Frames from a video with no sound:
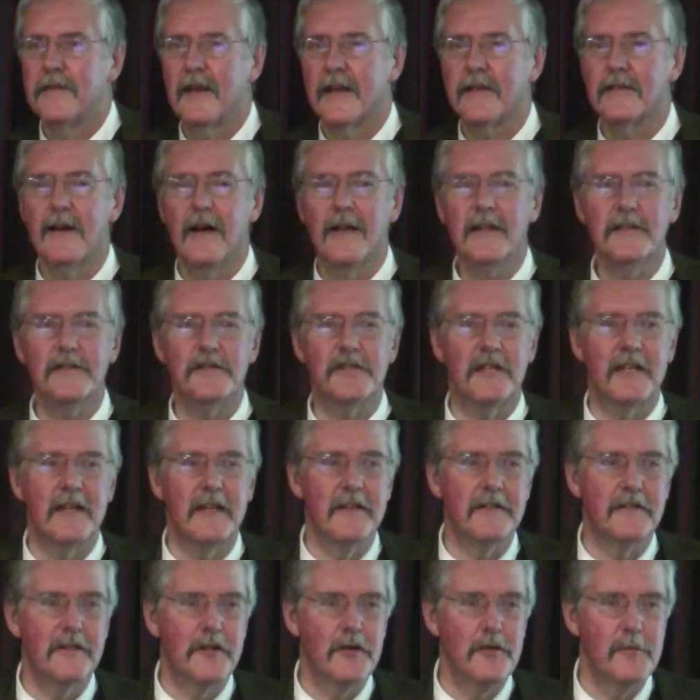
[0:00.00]

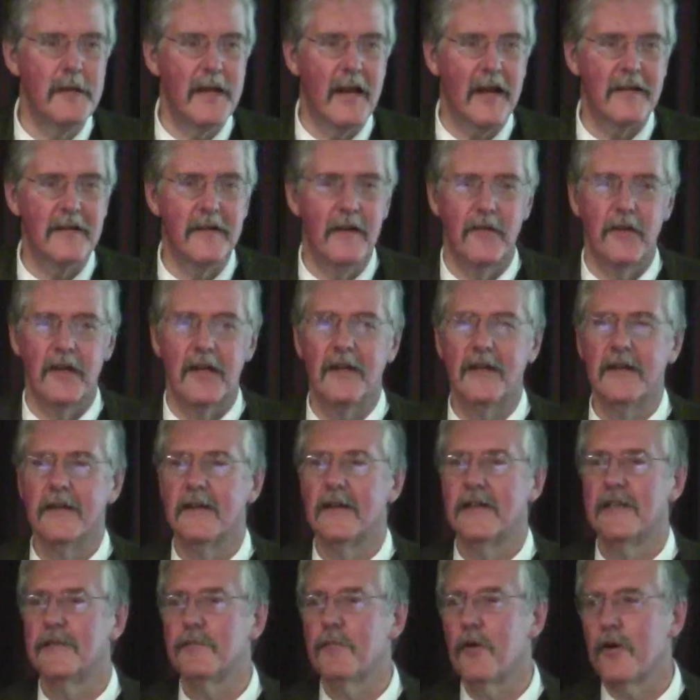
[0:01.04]
Technology is a human activity.
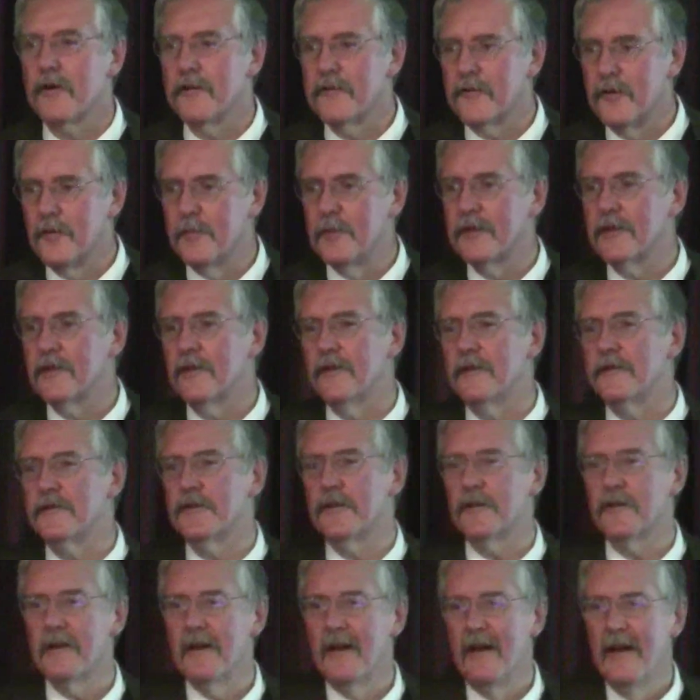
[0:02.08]
It's part of human
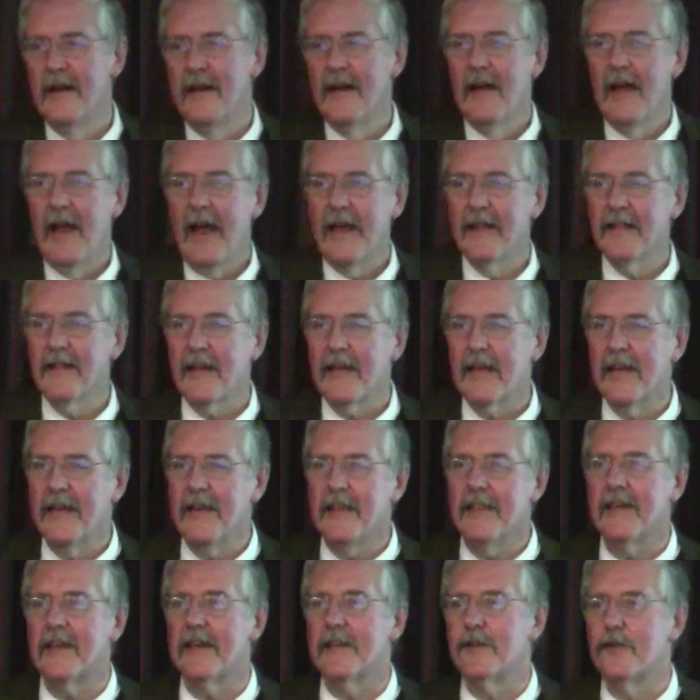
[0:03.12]
culture. And like
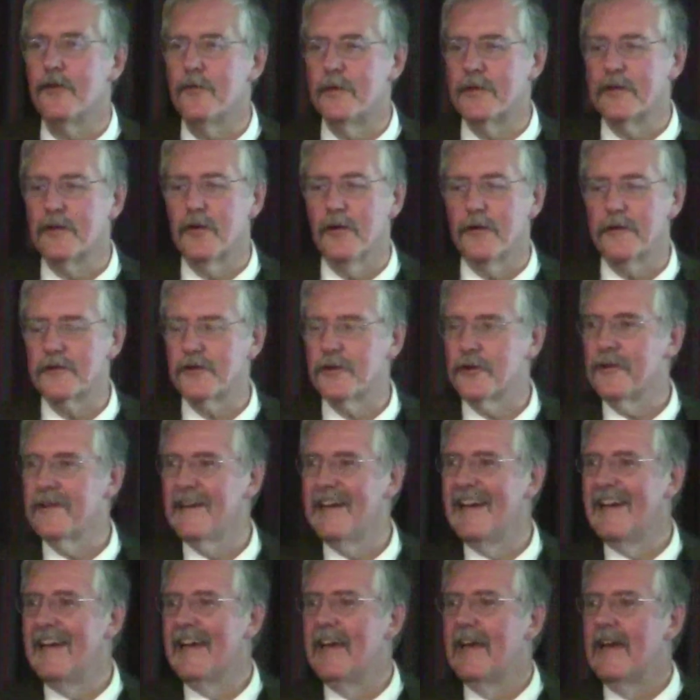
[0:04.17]
anything in human
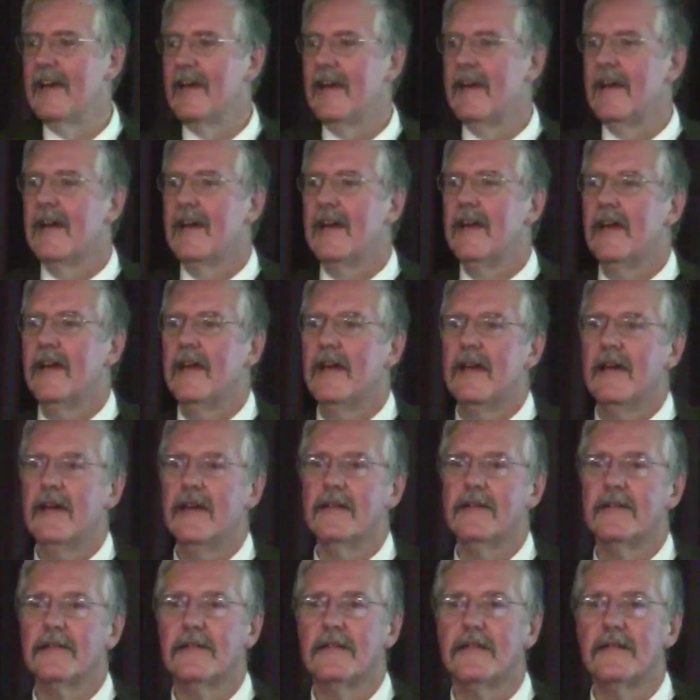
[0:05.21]
culture,
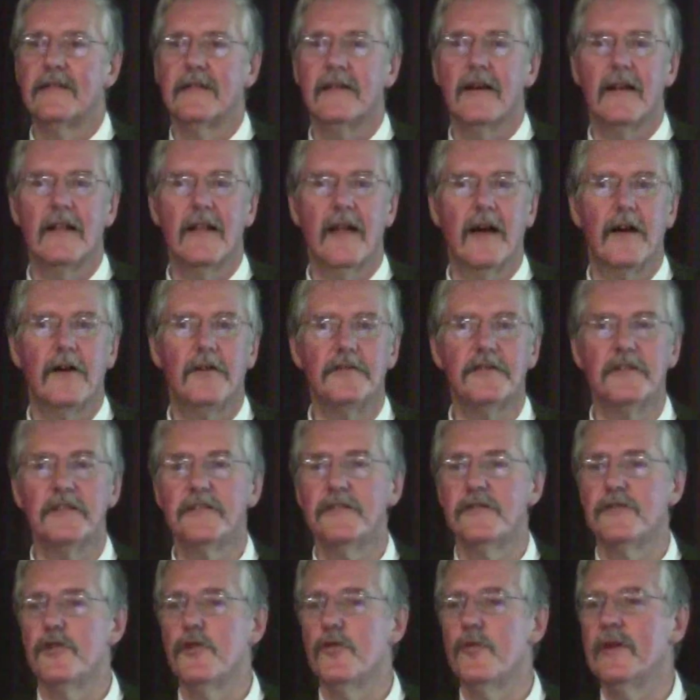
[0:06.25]
it allows
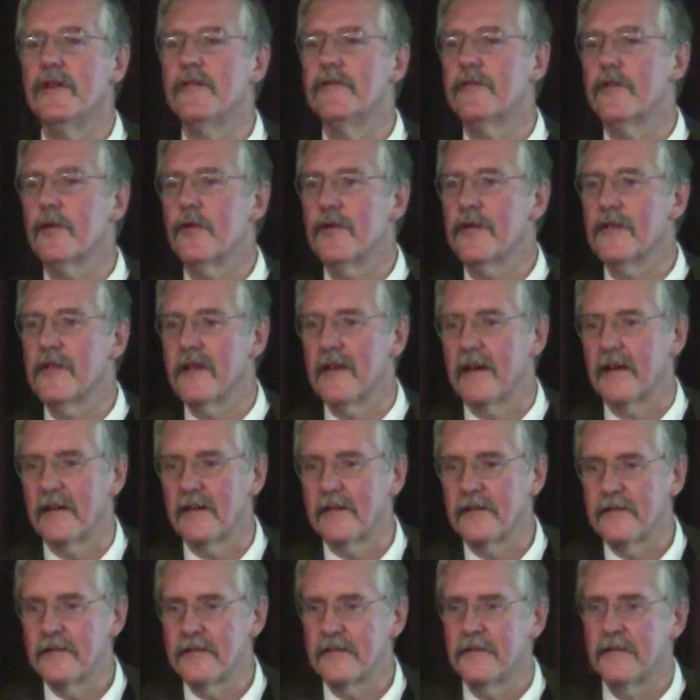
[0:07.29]
us to infer
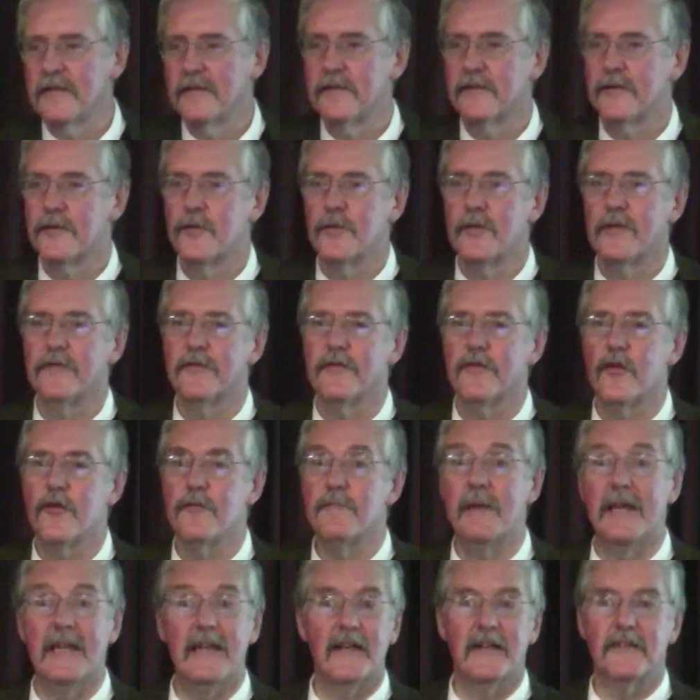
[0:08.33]
things, to
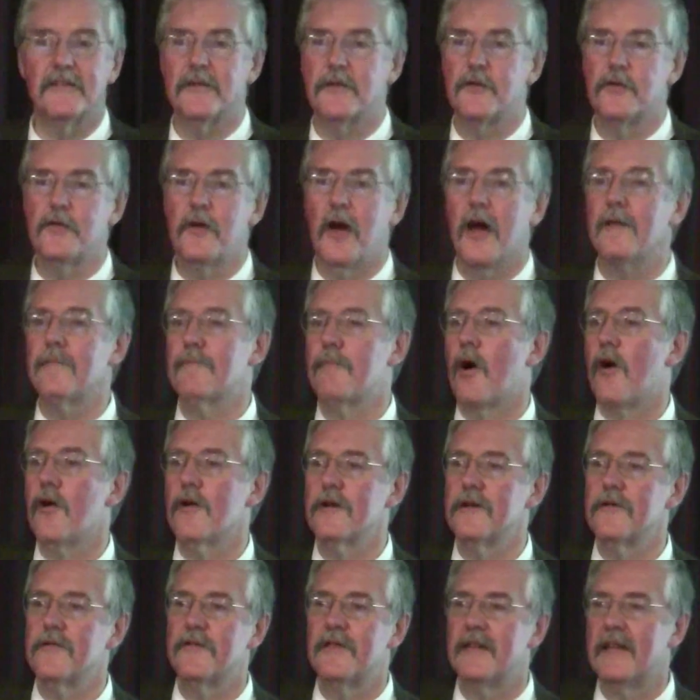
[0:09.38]
infer meanings that are not
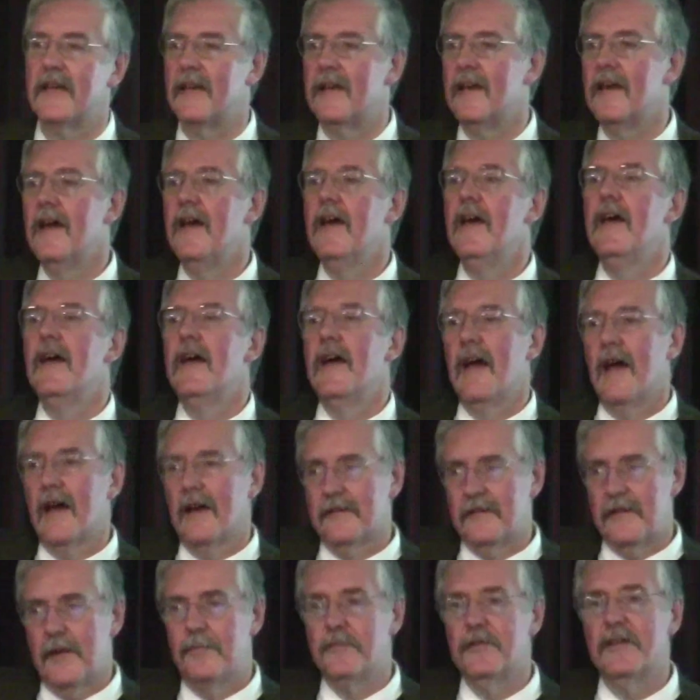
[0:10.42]
part of the
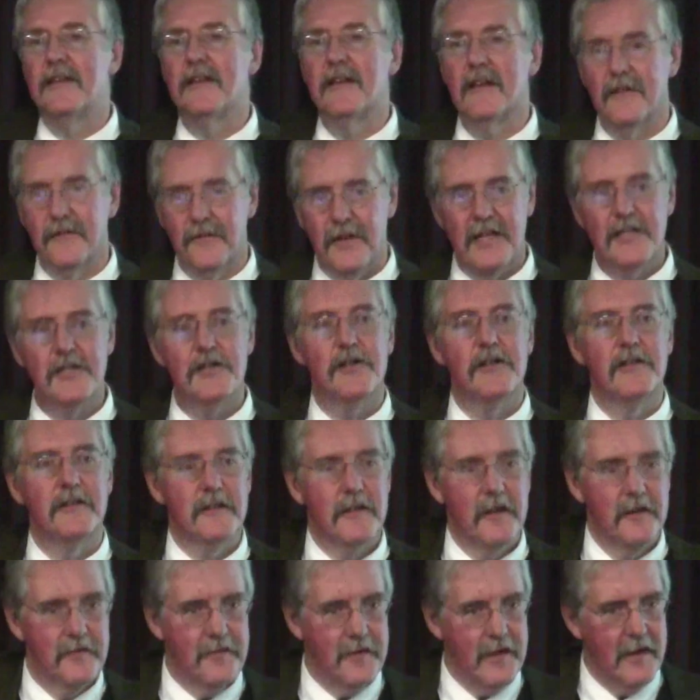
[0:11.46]
accepted
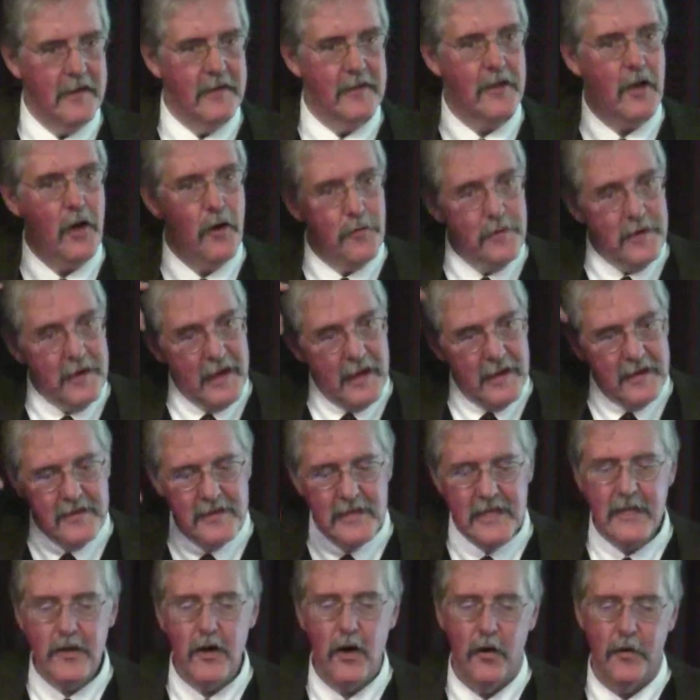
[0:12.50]
conventions of encoding
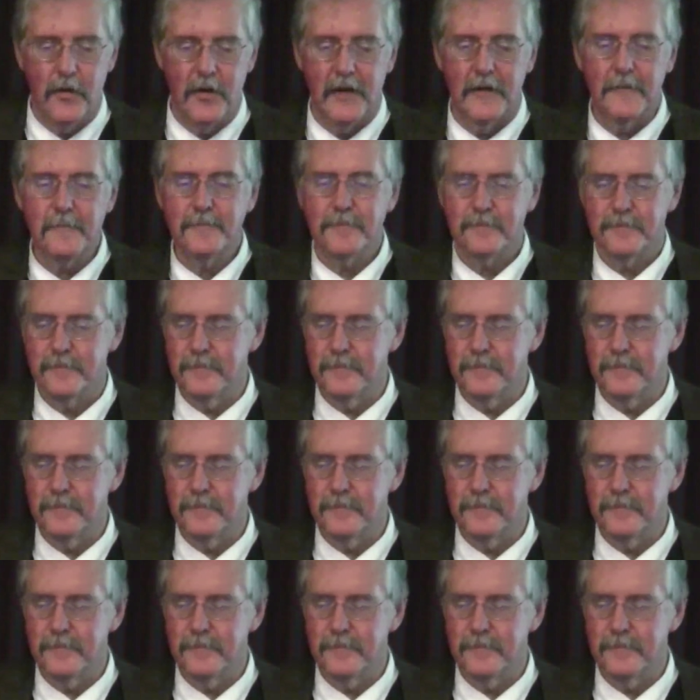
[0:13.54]
and decoding,